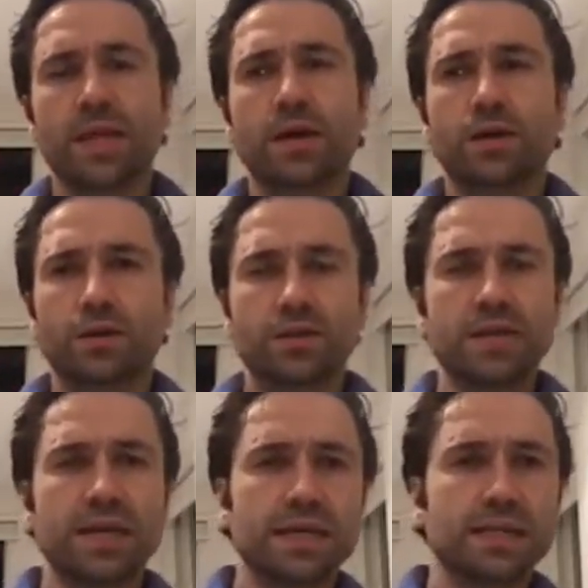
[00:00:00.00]

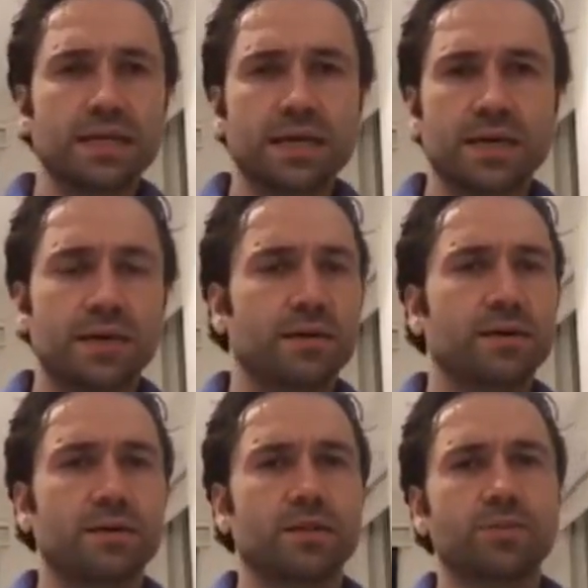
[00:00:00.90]
container
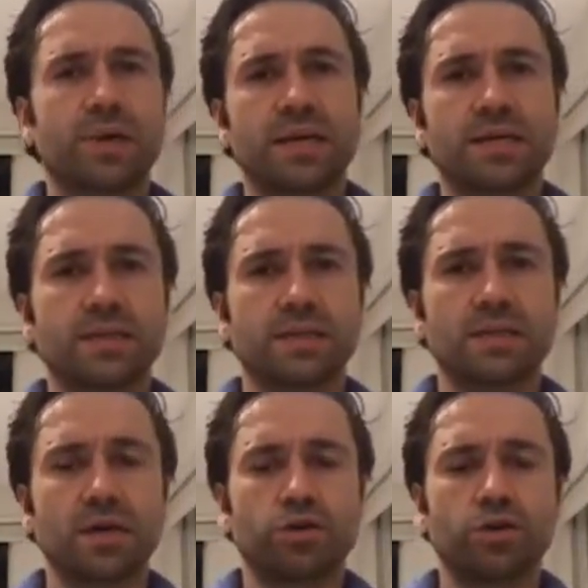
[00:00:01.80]
space, et
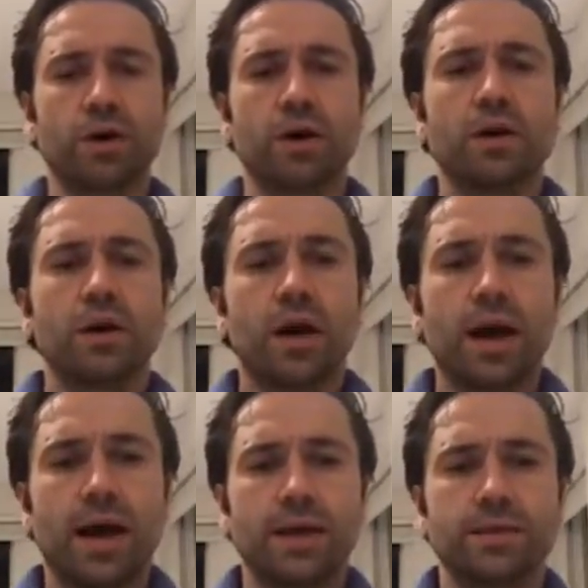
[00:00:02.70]
cetera.
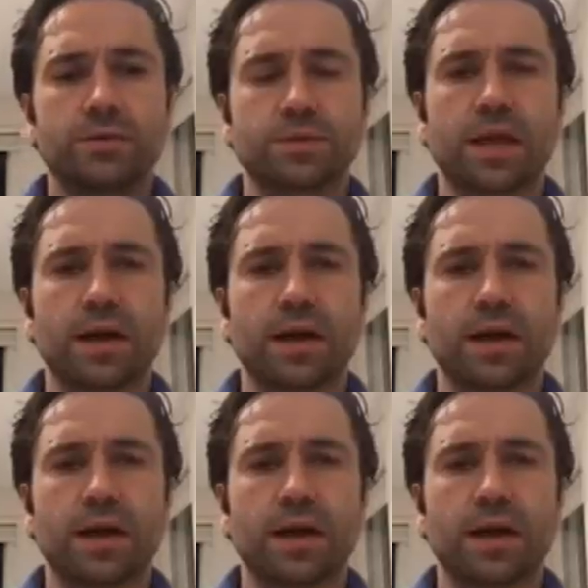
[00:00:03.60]
And it was like,